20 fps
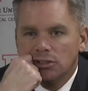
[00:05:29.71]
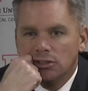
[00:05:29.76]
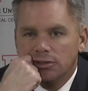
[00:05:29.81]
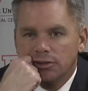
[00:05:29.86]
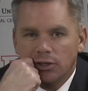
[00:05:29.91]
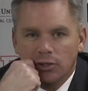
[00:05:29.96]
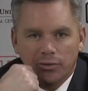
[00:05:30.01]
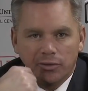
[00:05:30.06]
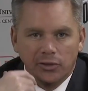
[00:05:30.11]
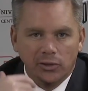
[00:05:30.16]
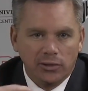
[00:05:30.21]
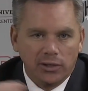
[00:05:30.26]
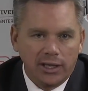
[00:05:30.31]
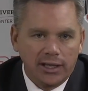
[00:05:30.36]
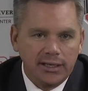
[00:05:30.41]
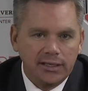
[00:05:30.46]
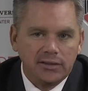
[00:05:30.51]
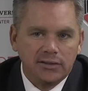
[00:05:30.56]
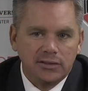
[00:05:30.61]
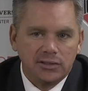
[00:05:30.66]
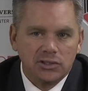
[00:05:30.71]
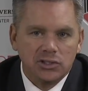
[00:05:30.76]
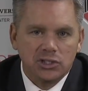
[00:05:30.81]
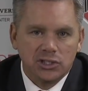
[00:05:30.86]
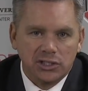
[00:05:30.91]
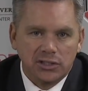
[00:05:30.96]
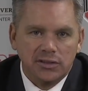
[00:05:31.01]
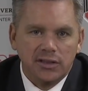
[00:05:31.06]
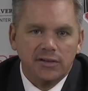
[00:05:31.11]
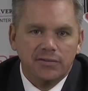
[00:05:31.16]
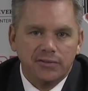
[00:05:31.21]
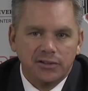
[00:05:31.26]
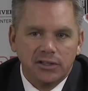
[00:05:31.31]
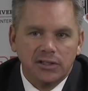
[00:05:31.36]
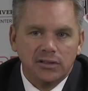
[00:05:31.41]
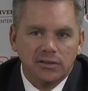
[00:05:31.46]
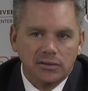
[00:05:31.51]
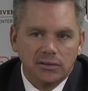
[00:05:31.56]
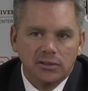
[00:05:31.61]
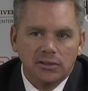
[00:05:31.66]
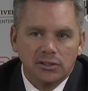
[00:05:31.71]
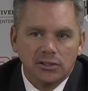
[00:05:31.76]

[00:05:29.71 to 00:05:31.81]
Their length is significant.